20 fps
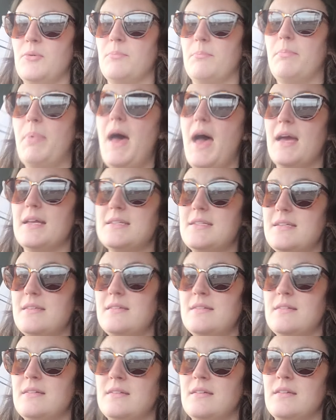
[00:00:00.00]
But
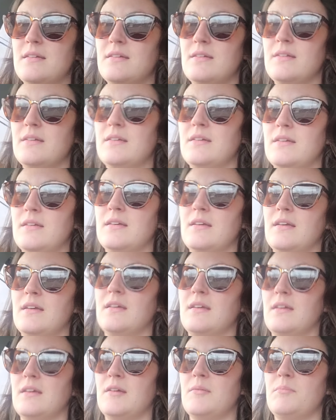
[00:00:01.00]

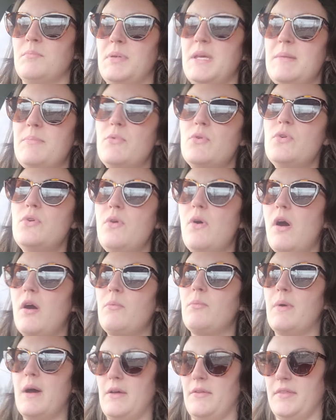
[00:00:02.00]
people who
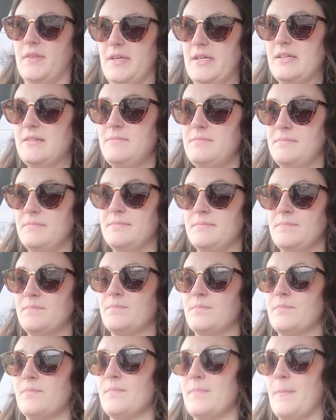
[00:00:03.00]
are wealthy
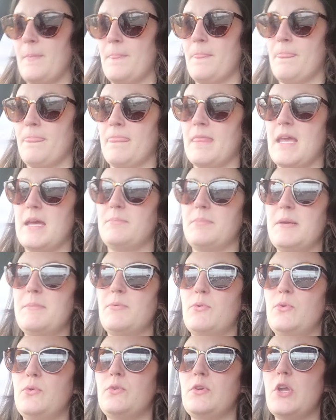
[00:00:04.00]
and
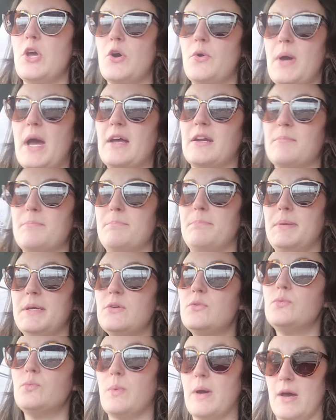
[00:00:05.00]
people who know how to
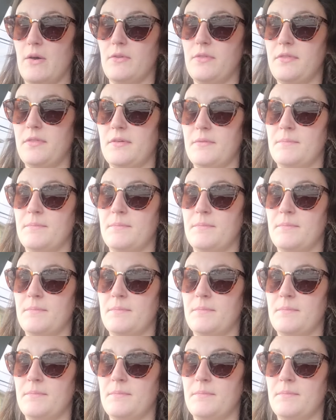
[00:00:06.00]
build wealth